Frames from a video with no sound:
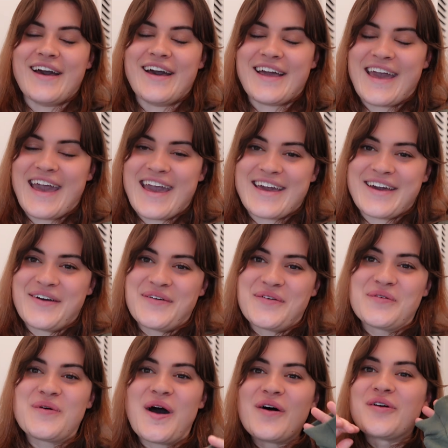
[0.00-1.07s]
Okay,
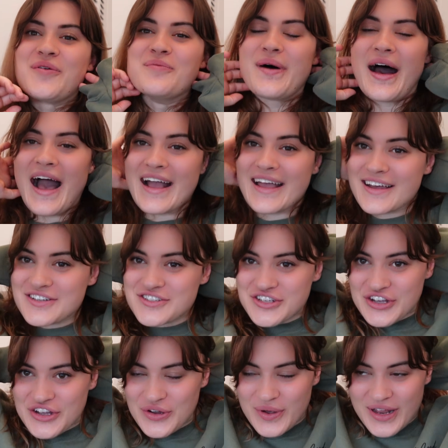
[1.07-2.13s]
welcome back
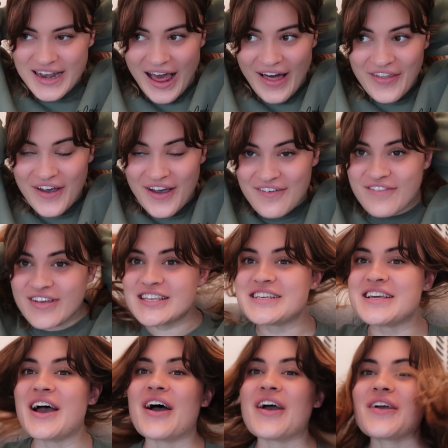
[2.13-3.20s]
to another
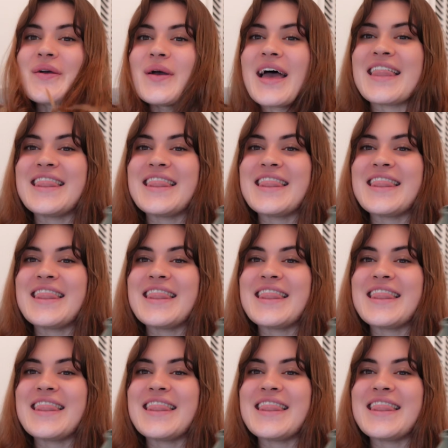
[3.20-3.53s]
video.